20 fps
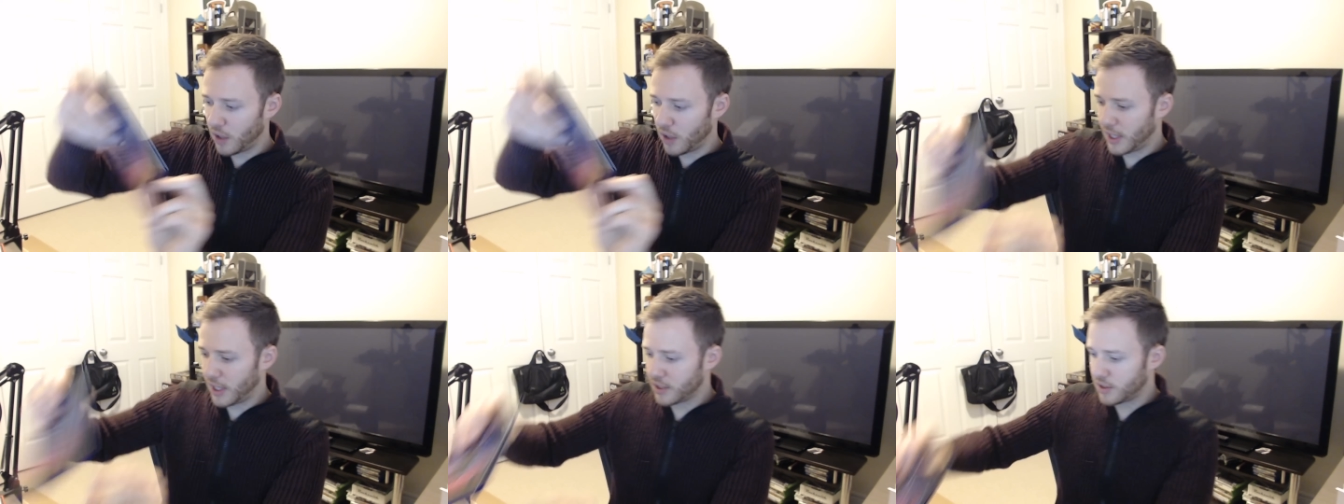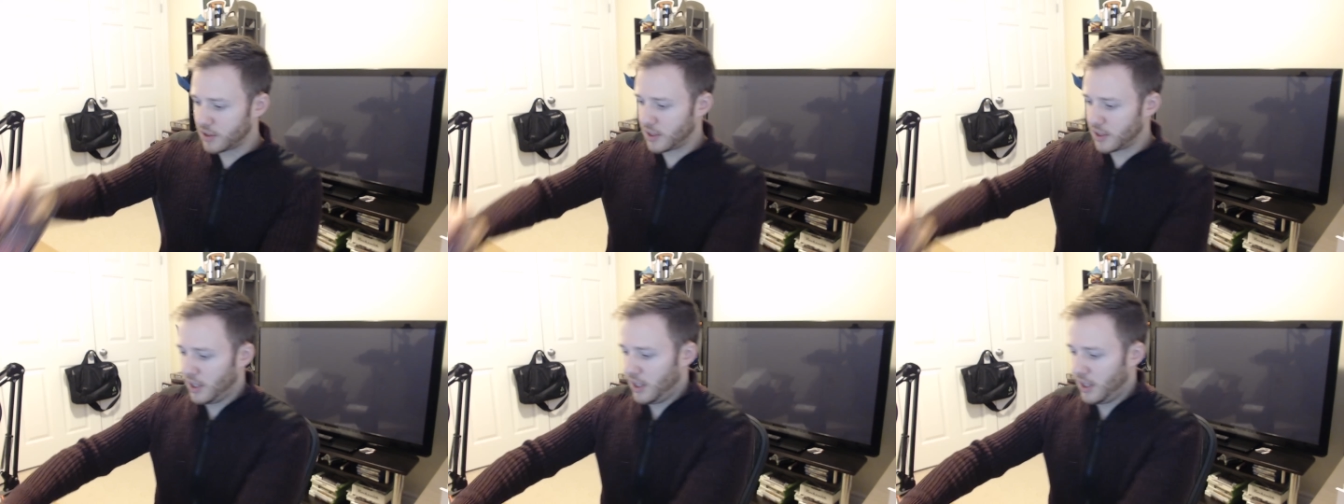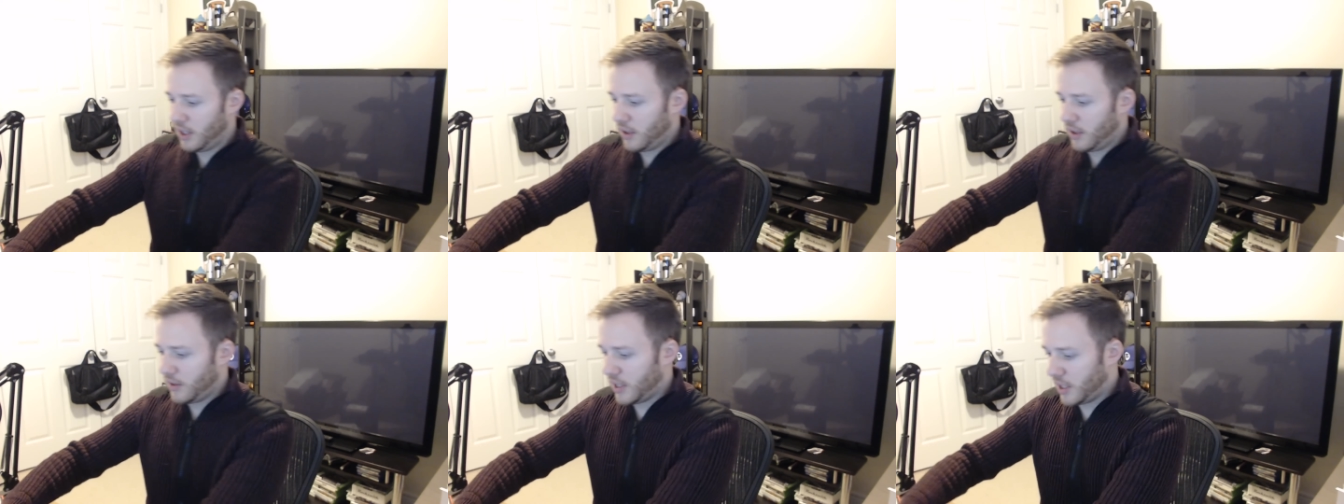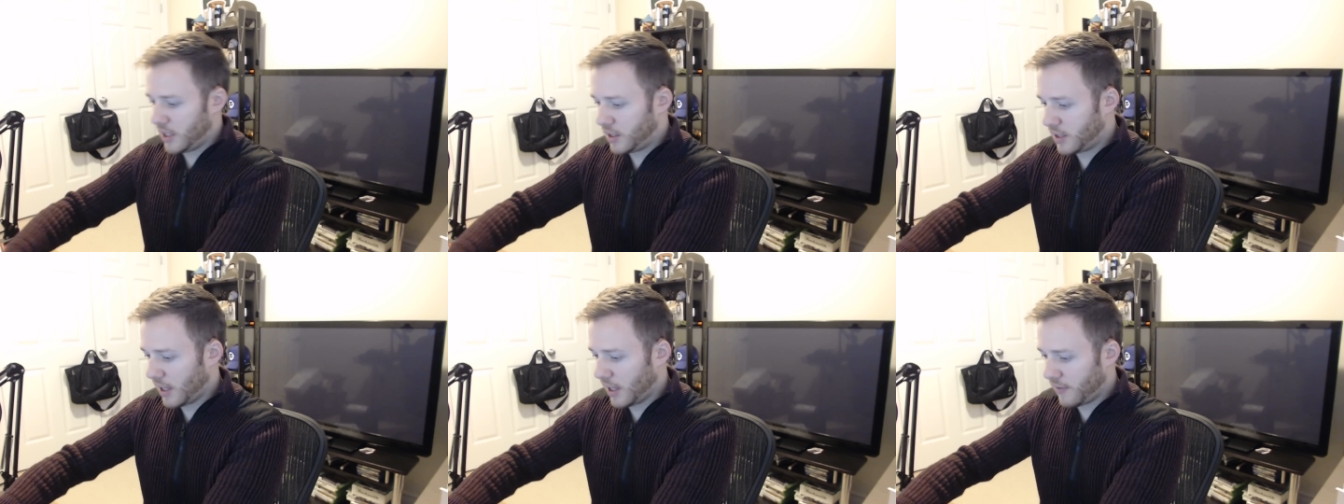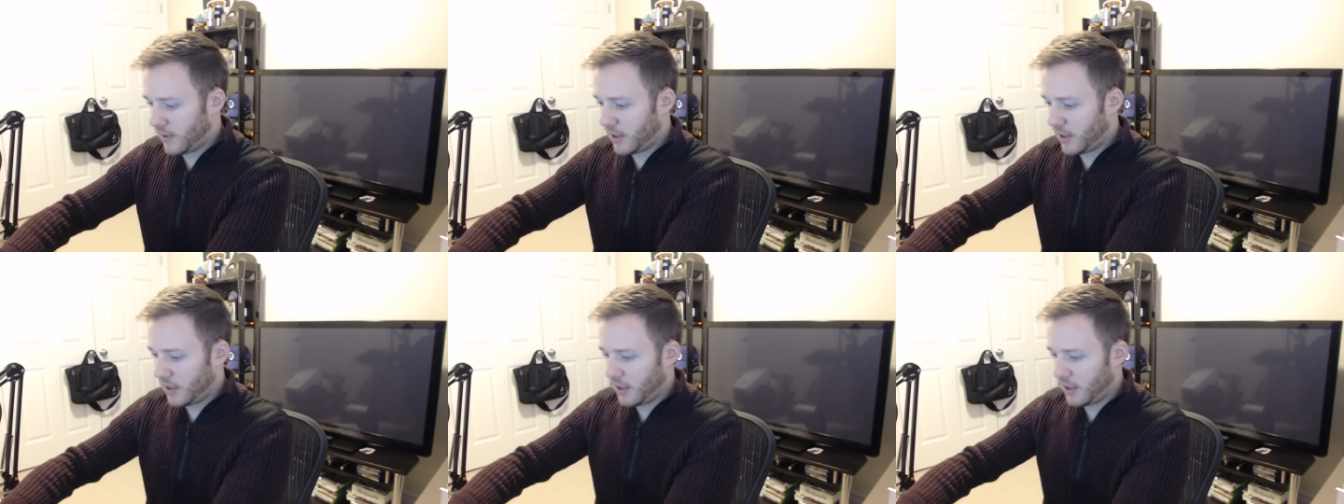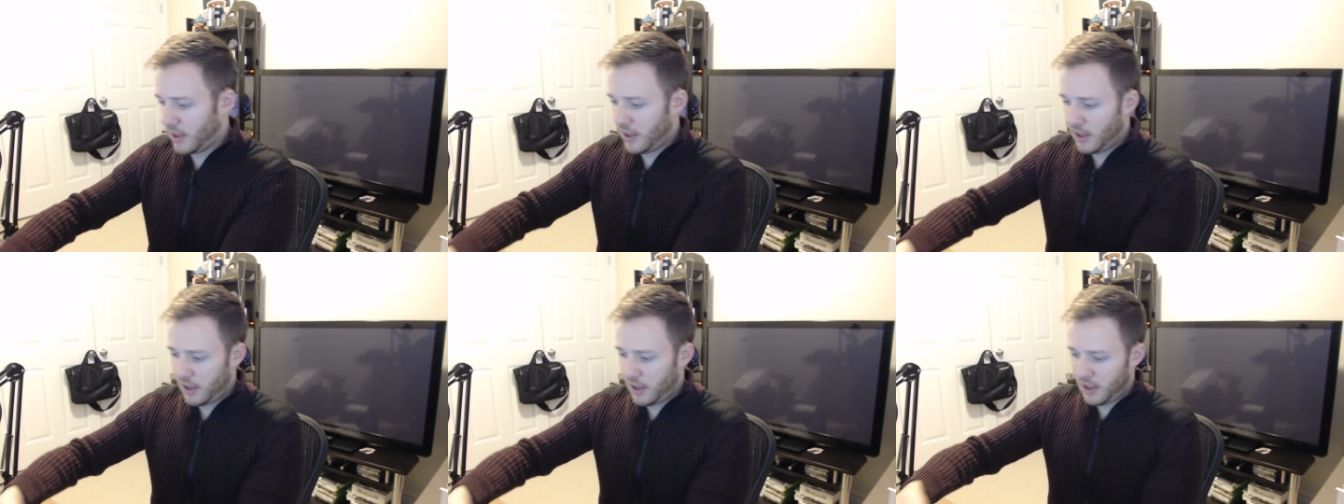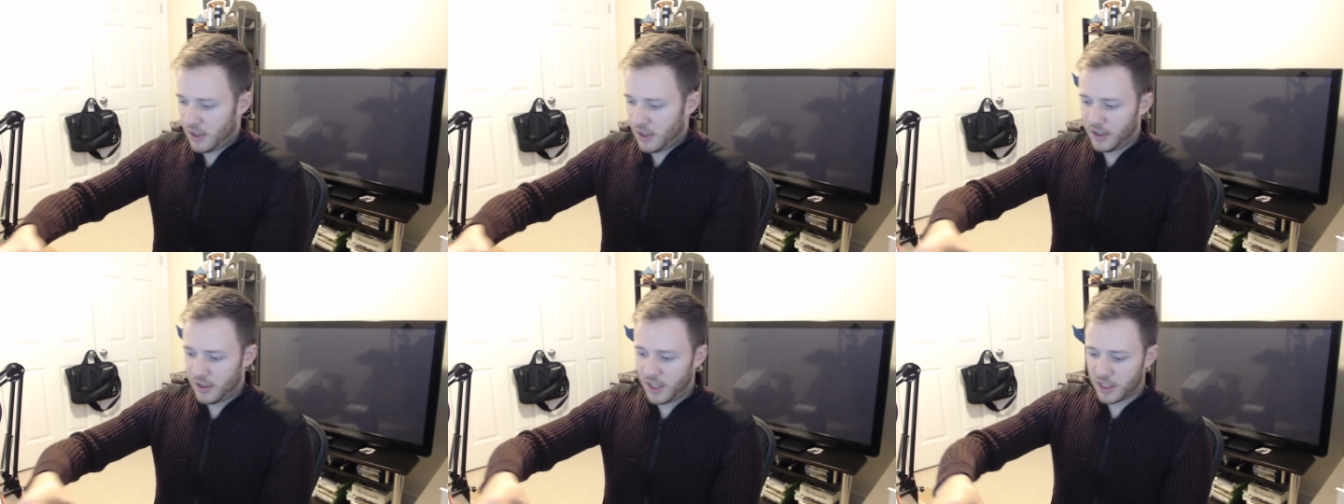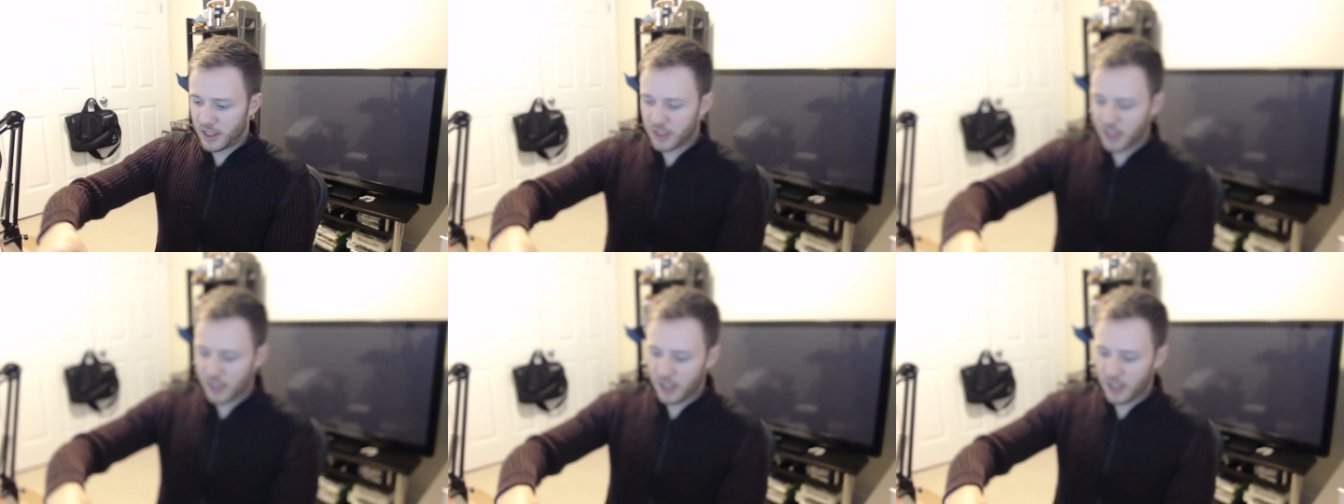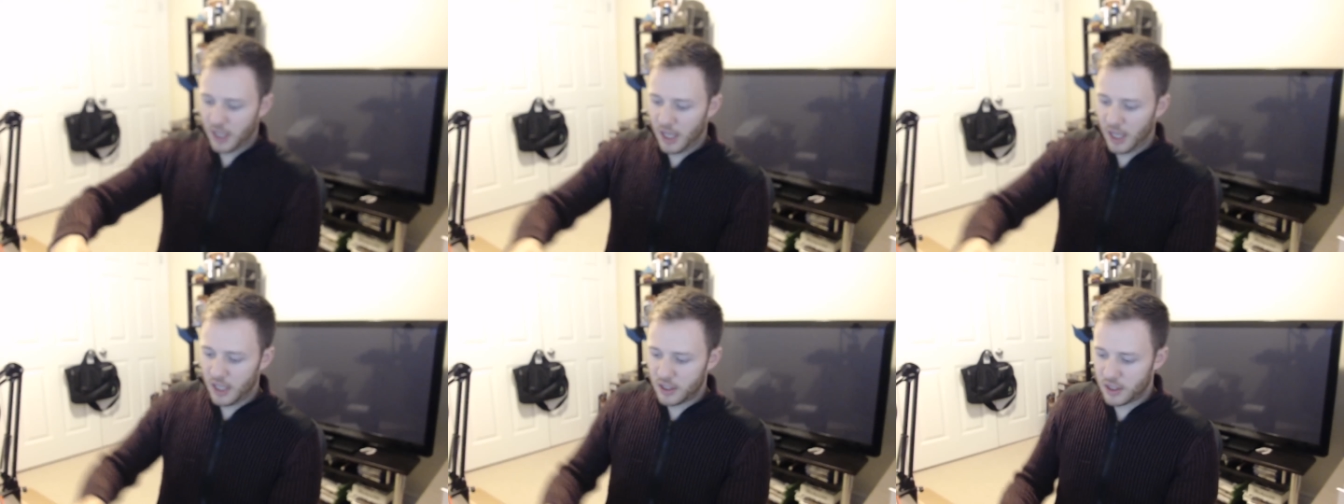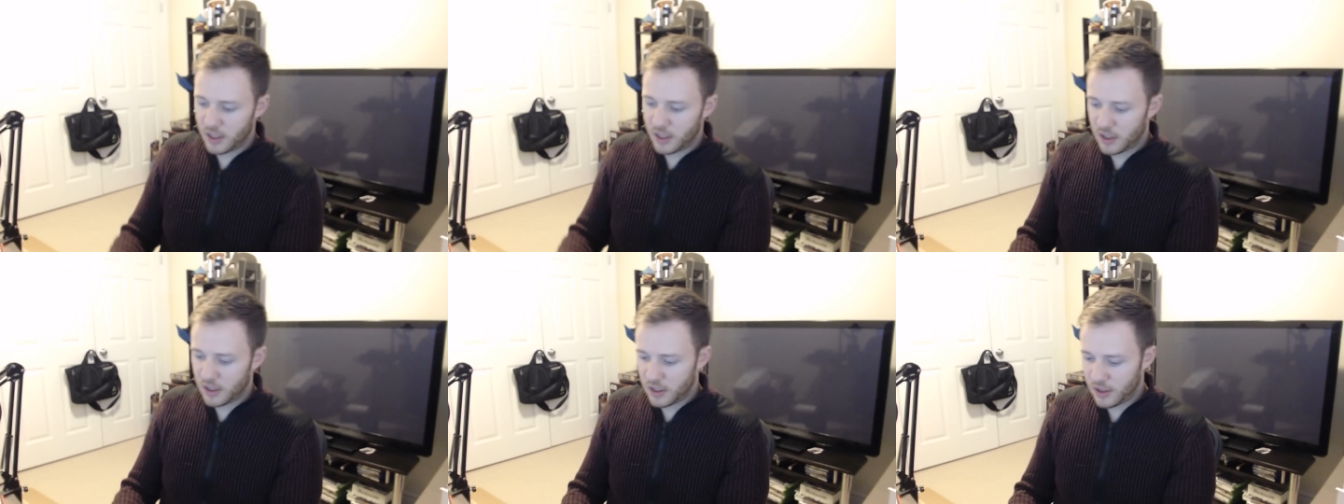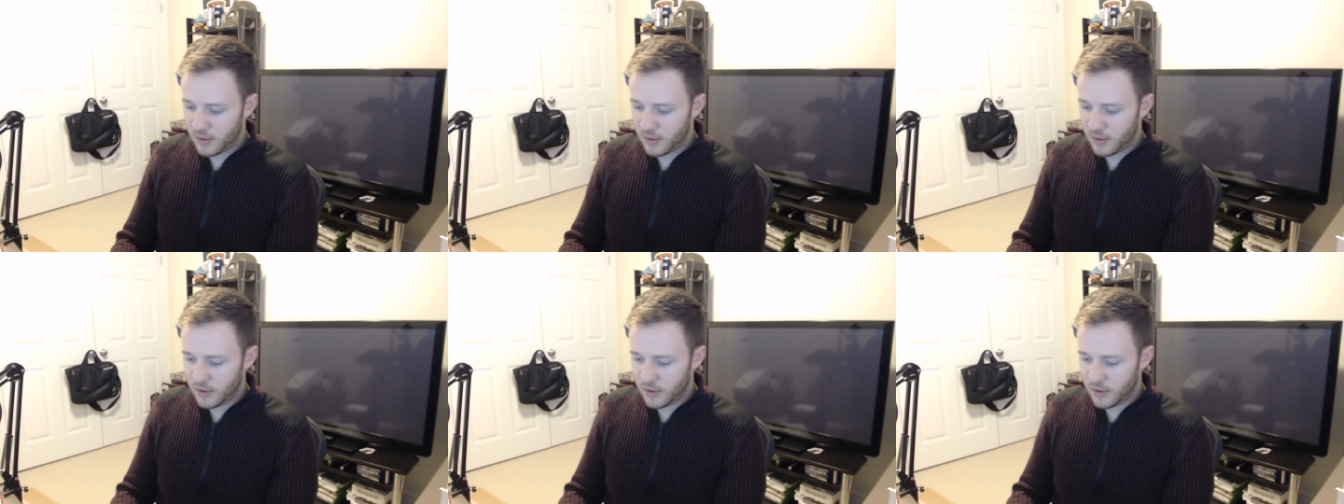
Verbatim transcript: That's the seven disc cases.